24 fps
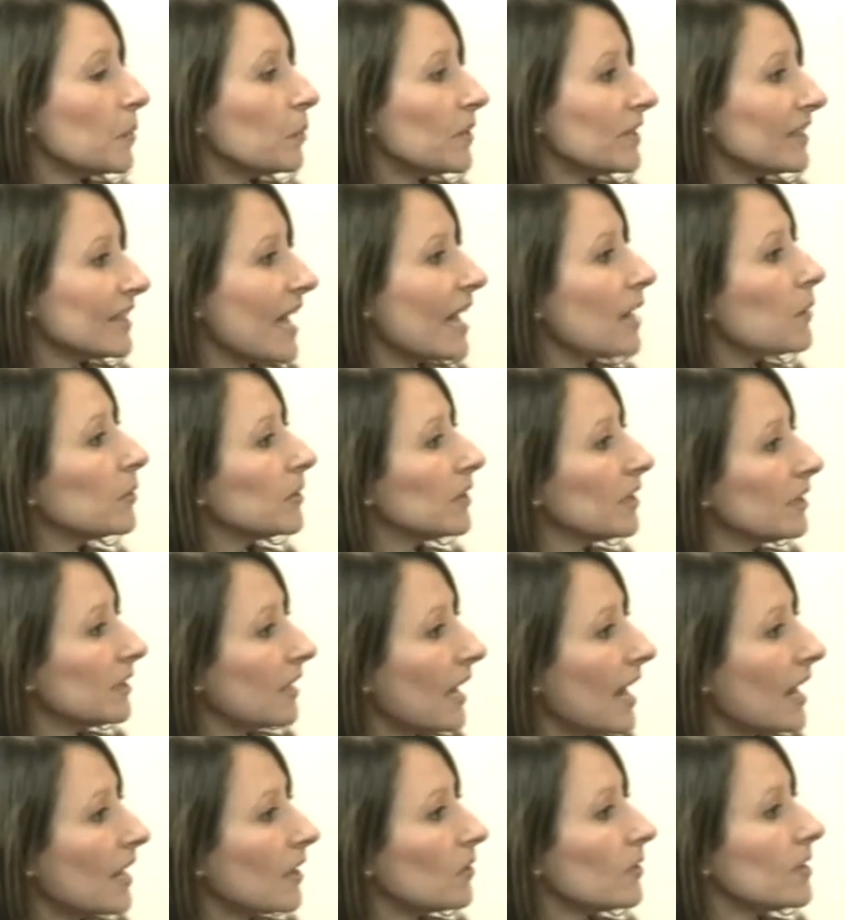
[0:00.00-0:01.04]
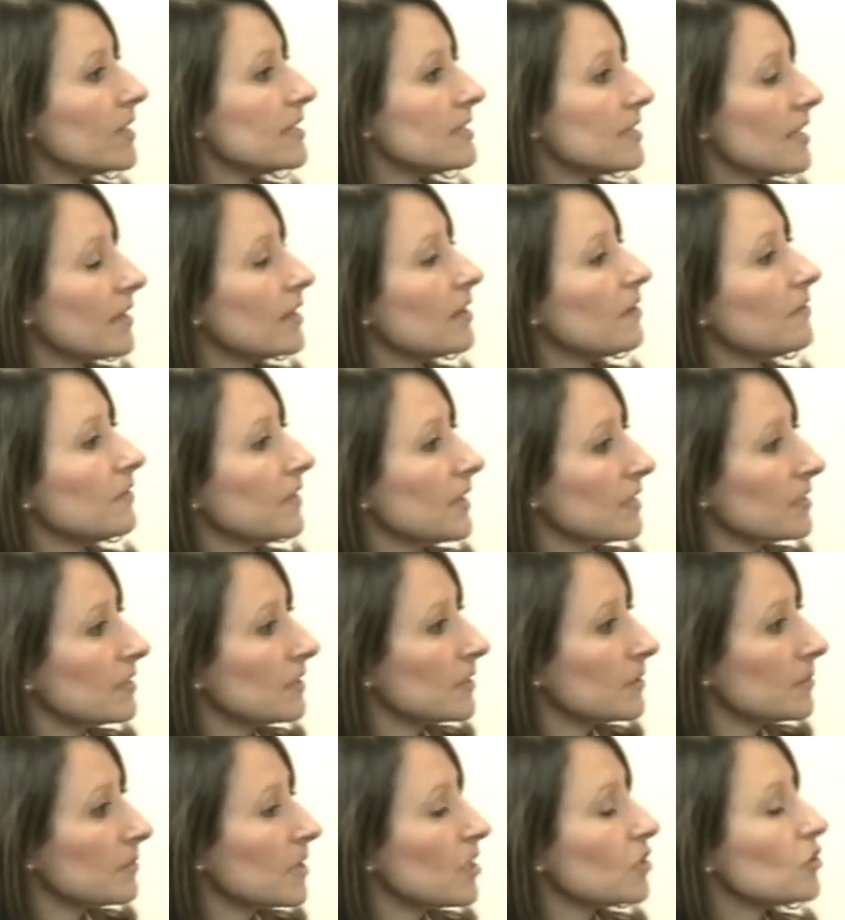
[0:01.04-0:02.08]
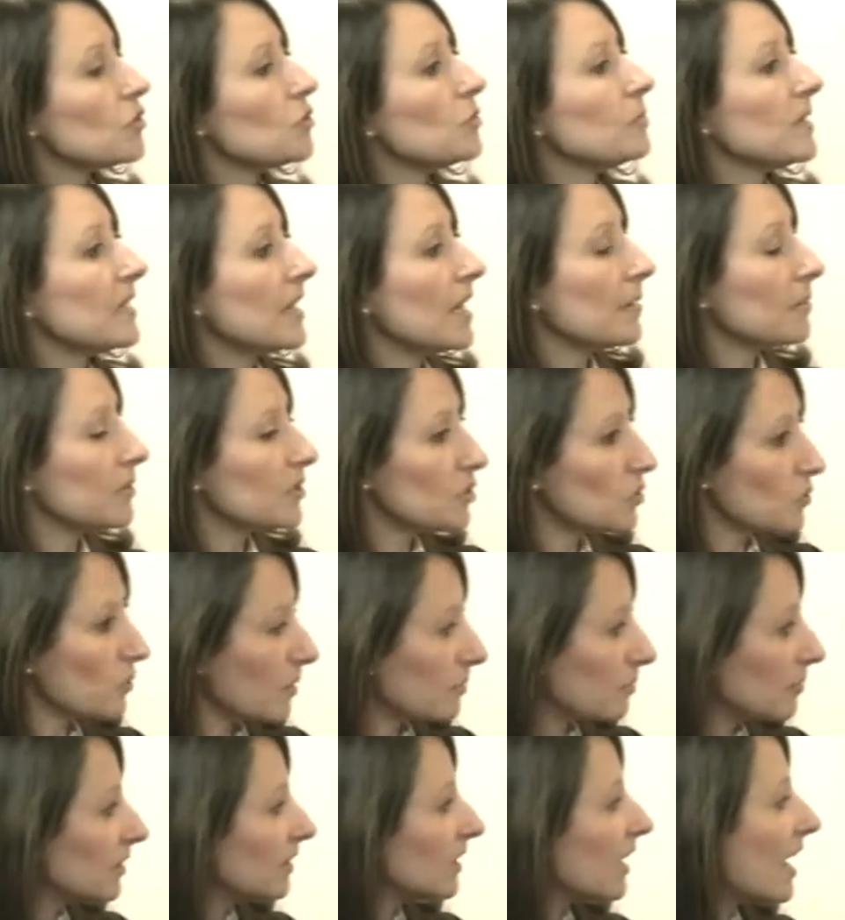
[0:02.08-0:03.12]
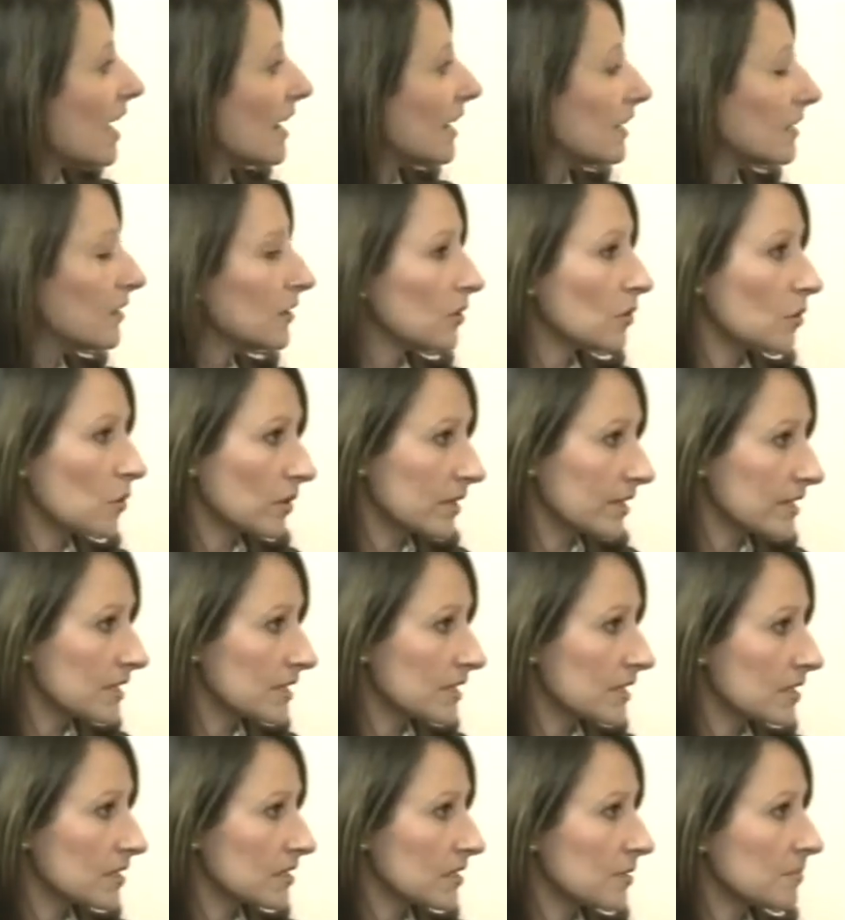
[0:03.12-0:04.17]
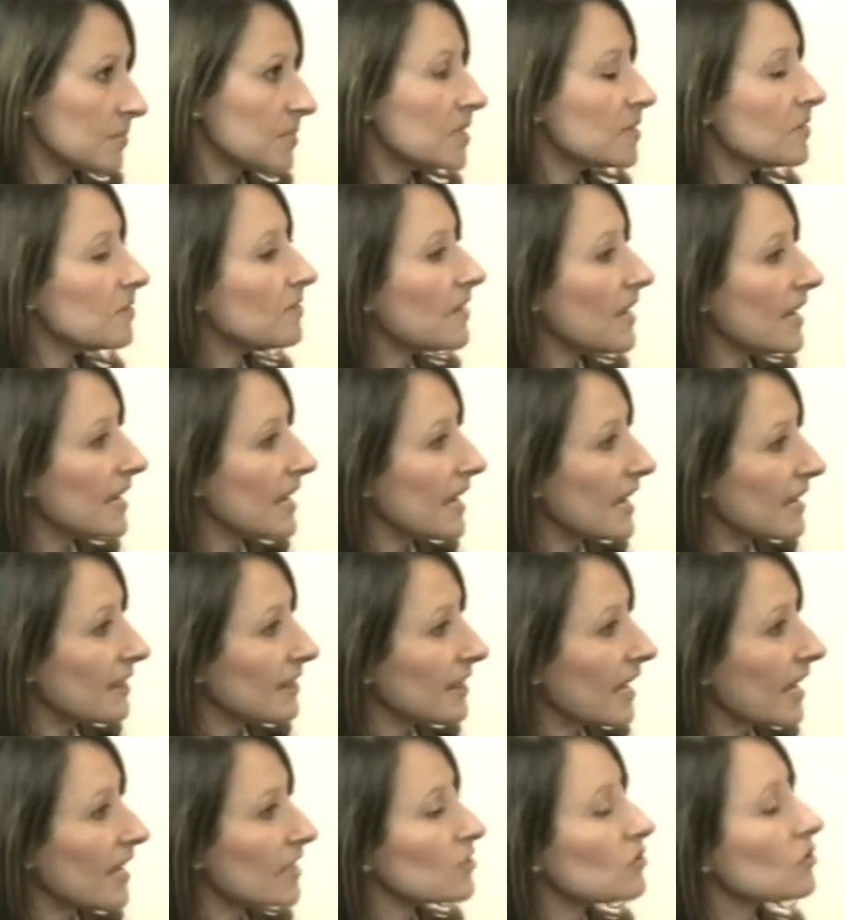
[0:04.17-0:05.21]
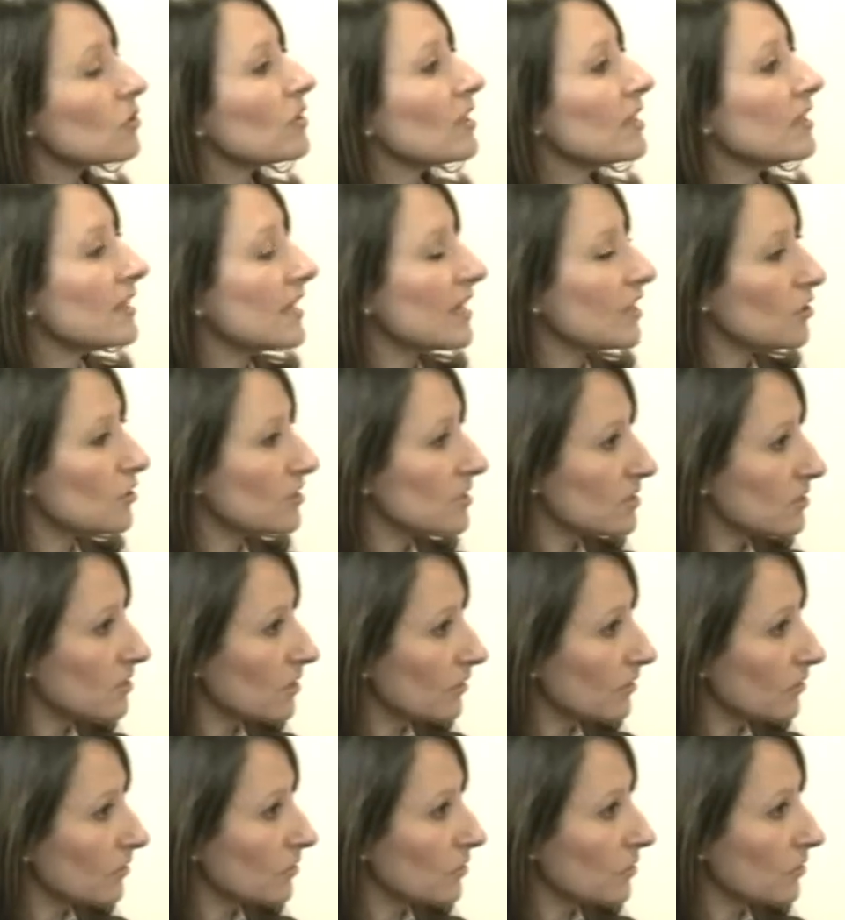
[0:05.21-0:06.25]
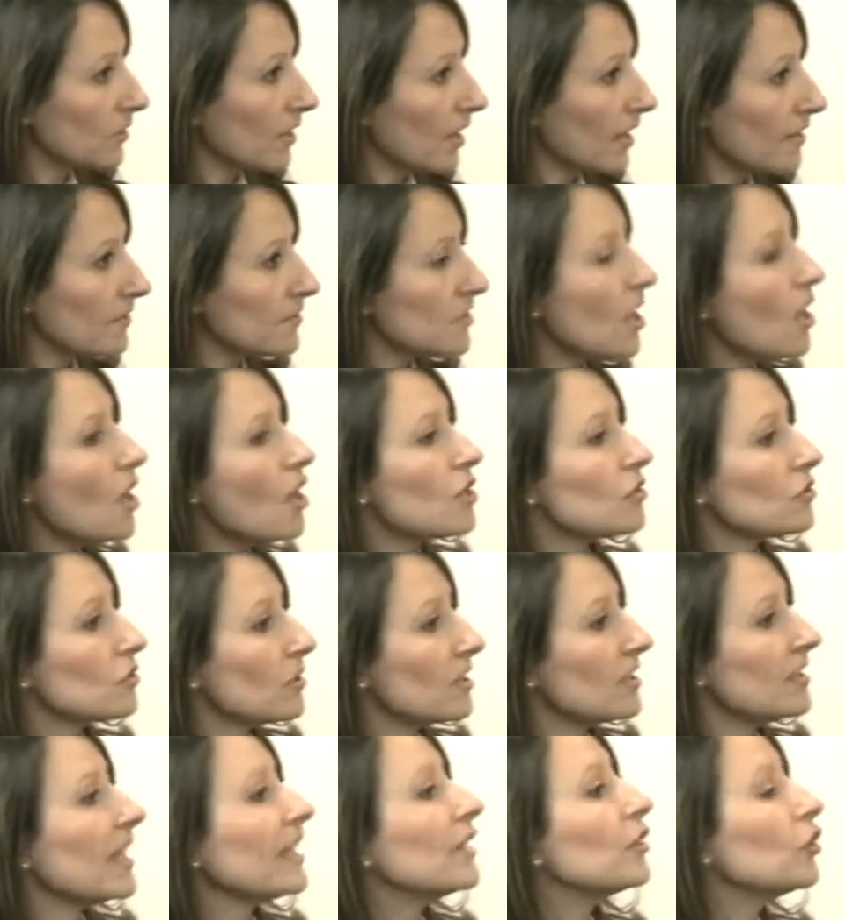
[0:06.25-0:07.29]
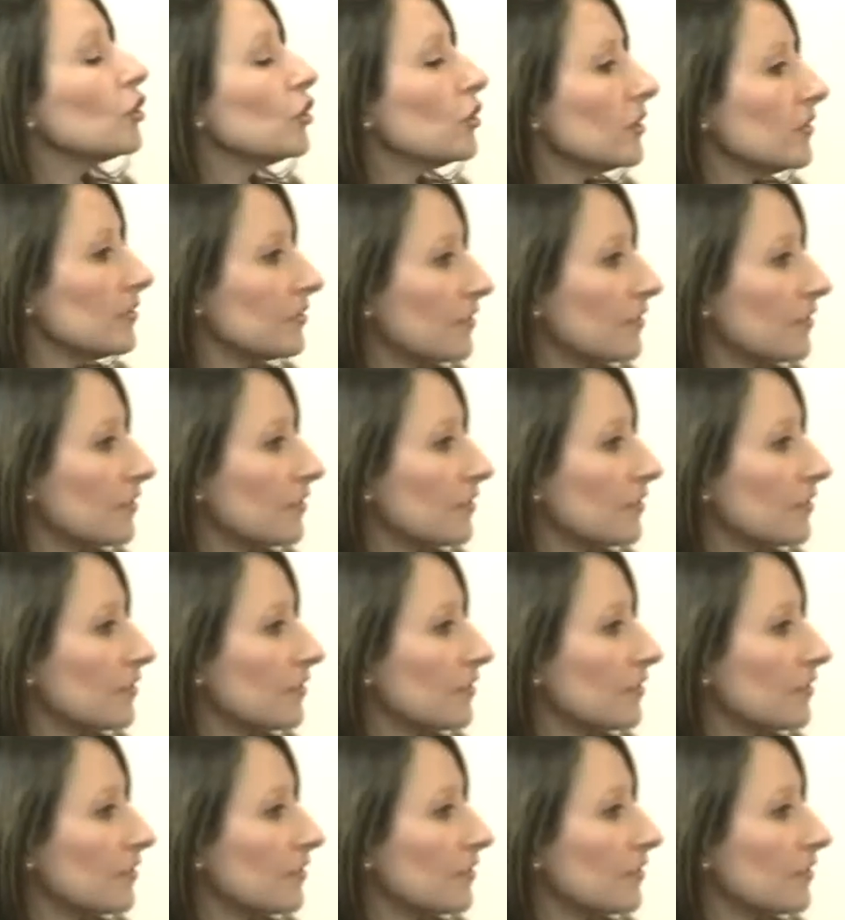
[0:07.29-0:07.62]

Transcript: what that will allow is then a victim to be able to apply in the court system to vacate that, so then they could start their new lives, so that they could